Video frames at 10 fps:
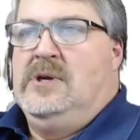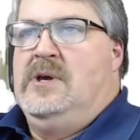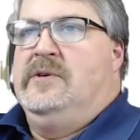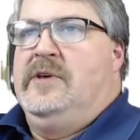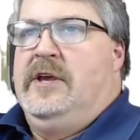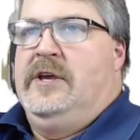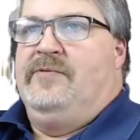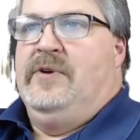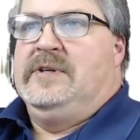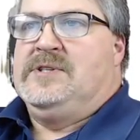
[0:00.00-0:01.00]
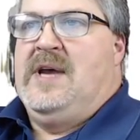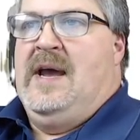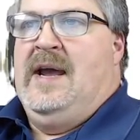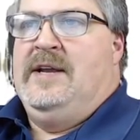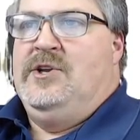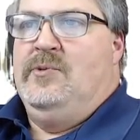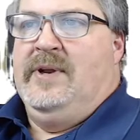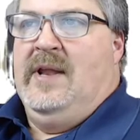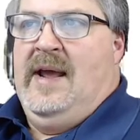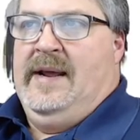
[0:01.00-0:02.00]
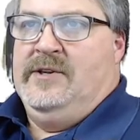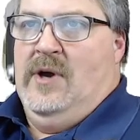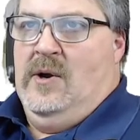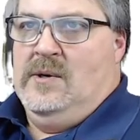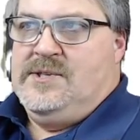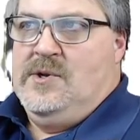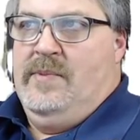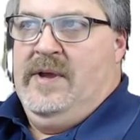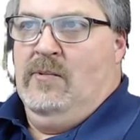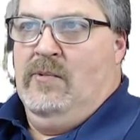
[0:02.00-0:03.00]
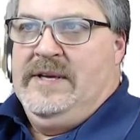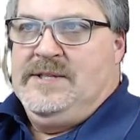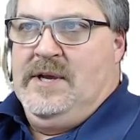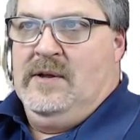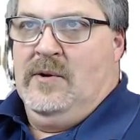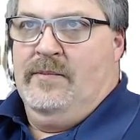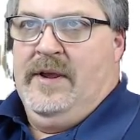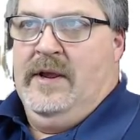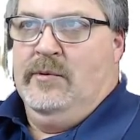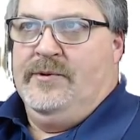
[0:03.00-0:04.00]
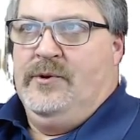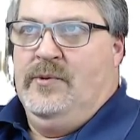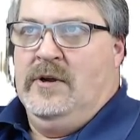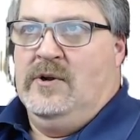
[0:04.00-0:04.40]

If you decide you would like to also be a reseller and be able to